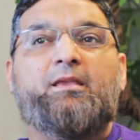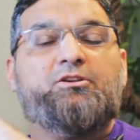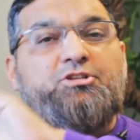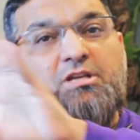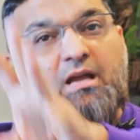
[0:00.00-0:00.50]

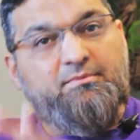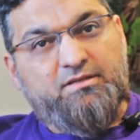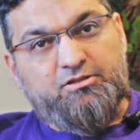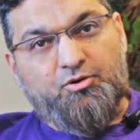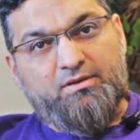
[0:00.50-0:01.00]
she comes
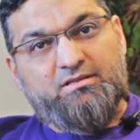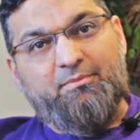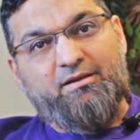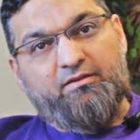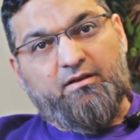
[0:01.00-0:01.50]
and joins the
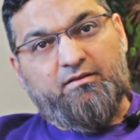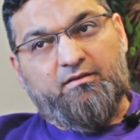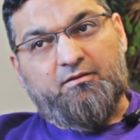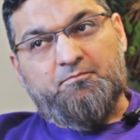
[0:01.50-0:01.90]
business,